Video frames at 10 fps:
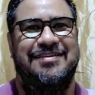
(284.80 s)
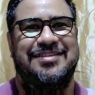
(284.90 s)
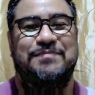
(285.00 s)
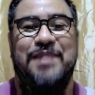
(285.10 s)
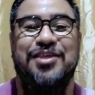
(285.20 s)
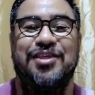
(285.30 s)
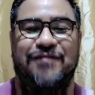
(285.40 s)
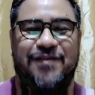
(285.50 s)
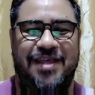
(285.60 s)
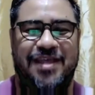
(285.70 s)
special
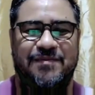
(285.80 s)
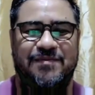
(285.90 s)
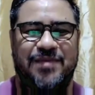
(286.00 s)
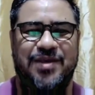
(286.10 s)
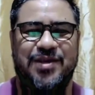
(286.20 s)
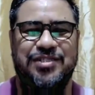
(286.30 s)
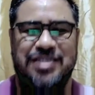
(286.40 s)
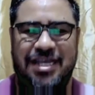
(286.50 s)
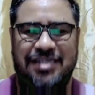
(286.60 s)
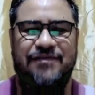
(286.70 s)
for them because
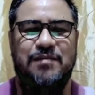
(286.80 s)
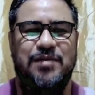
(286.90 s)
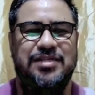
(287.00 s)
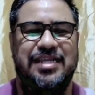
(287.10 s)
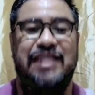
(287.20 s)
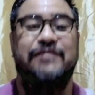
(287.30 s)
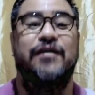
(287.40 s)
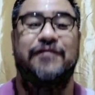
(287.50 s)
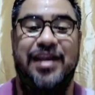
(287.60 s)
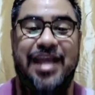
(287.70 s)
as farmers, they live
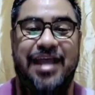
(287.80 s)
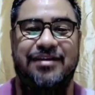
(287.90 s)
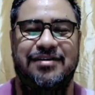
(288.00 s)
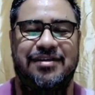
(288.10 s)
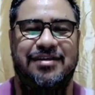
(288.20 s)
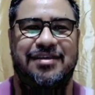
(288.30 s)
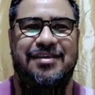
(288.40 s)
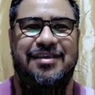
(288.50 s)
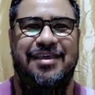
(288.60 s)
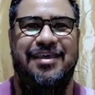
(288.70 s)
off the land
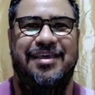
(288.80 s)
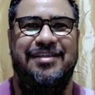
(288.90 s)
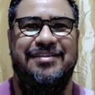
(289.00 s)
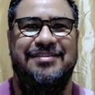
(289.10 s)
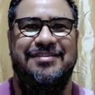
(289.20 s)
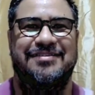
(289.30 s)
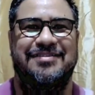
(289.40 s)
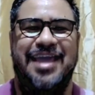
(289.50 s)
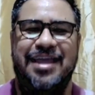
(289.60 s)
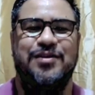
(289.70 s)
and
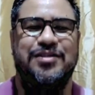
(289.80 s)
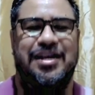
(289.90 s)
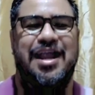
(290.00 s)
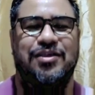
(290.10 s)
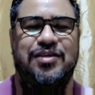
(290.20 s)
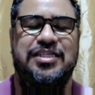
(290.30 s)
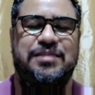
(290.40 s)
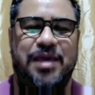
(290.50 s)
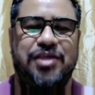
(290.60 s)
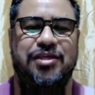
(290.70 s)
cannabis are actually
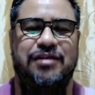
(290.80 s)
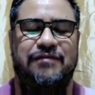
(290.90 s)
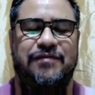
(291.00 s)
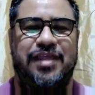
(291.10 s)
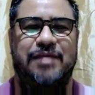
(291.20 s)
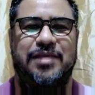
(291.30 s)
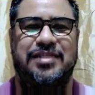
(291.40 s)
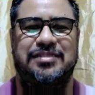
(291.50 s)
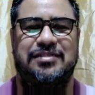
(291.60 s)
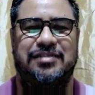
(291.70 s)
special for them.
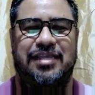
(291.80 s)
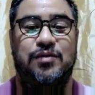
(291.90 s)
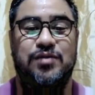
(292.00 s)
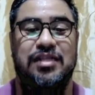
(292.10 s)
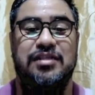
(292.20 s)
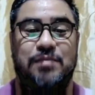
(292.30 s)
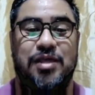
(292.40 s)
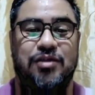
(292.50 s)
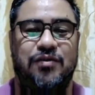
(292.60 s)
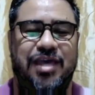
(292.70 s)
It's they use it in
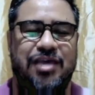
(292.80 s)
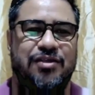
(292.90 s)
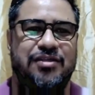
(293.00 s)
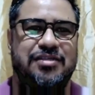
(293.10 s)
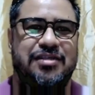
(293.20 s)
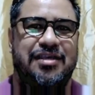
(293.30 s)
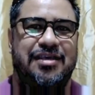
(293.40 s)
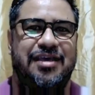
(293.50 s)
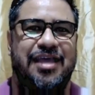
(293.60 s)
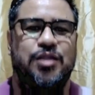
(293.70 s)
special occasions.
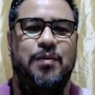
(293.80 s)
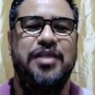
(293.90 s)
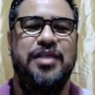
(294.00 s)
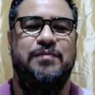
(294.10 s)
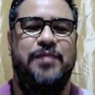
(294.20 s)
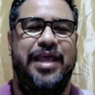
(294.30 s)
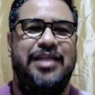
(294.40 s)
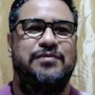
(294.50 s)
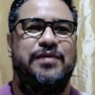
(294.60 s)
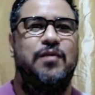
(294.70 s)
And to my
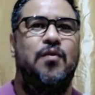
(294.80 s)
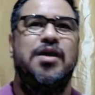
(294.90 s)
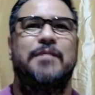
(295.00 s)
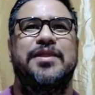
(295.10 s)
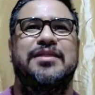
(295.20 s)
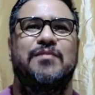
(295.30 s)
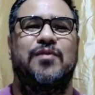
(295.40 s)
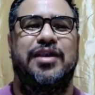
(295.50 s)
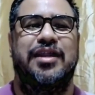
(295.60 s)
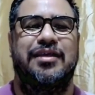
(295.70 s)
surprise, when I woke up in the
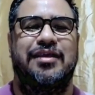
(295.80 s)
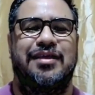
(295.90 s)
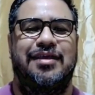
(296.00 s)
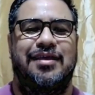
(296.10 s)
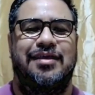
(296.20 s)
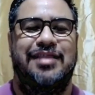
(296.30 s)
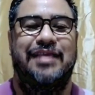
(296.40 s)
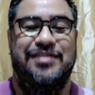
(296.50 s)
morning, they